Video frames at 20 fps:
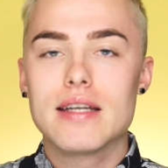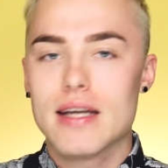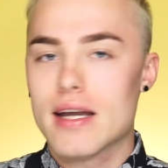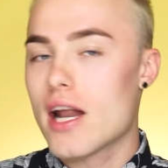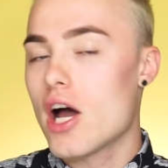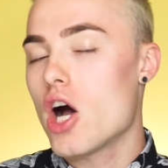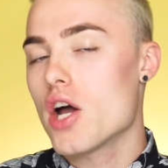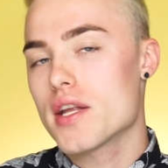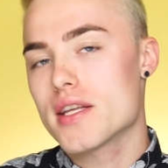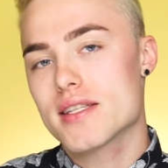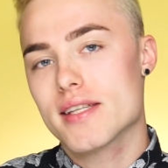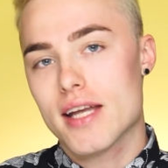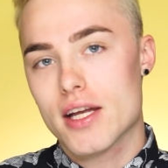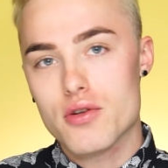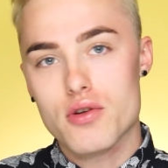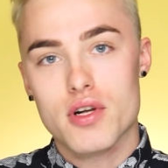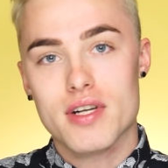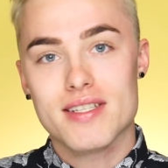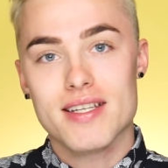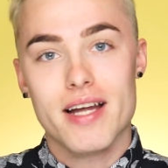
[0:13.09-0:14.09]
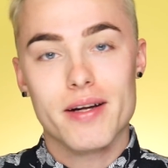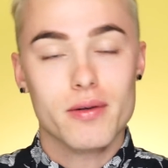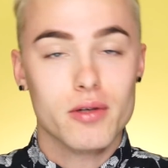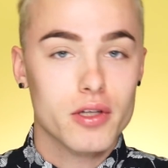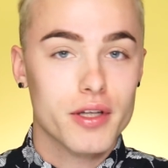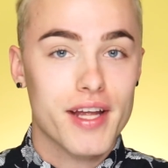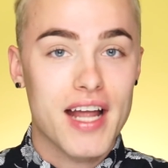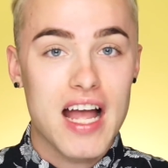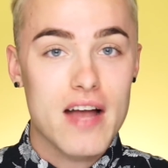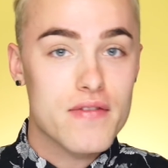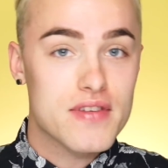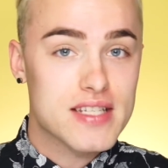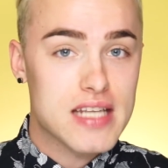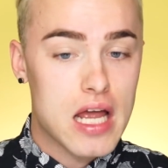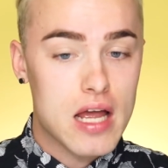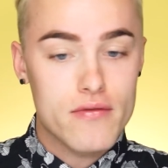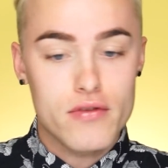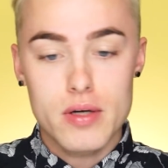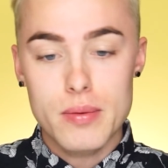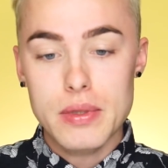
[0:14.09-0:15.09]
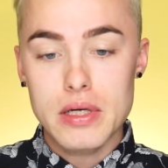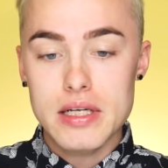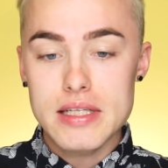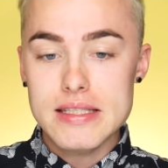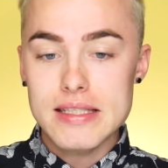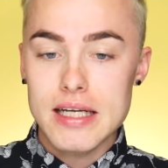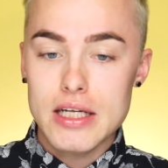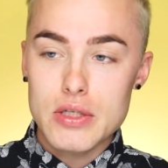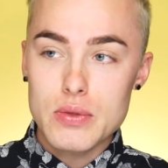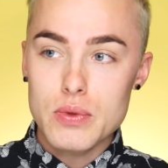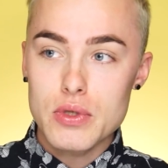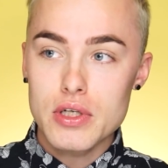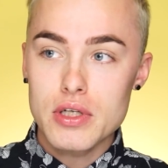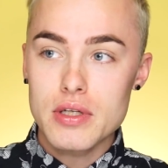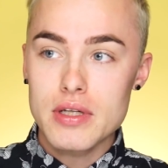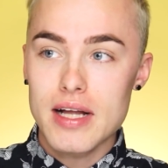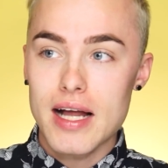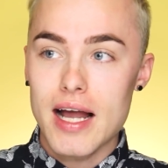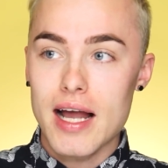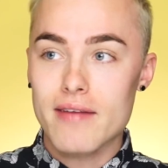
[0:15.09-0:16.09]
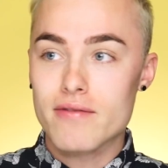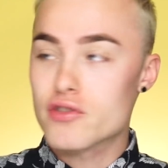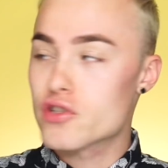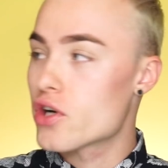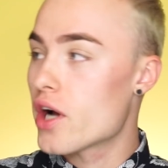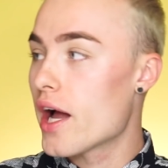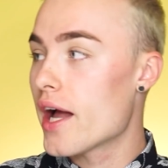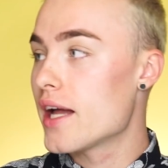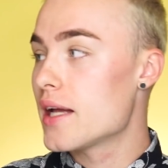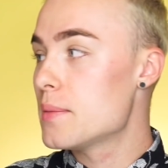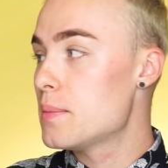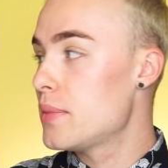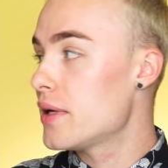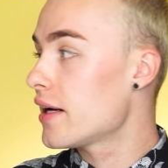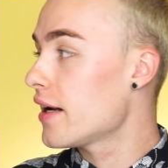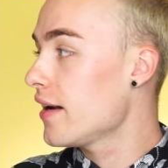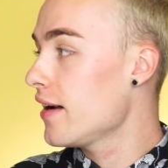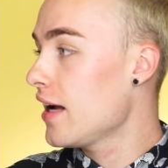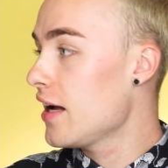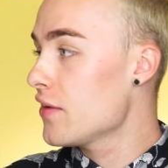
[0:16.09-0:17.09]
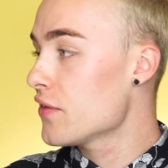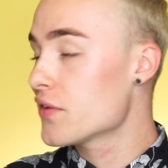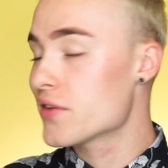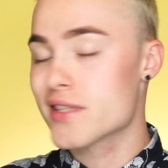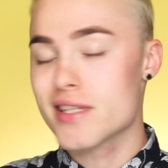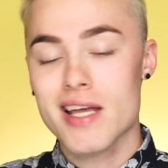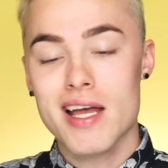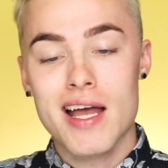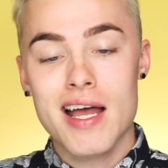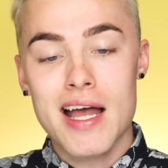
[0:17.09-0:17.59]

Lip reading: Not on a schedule, because I really haven't ever been on a schedule. I've tried, but I haven't.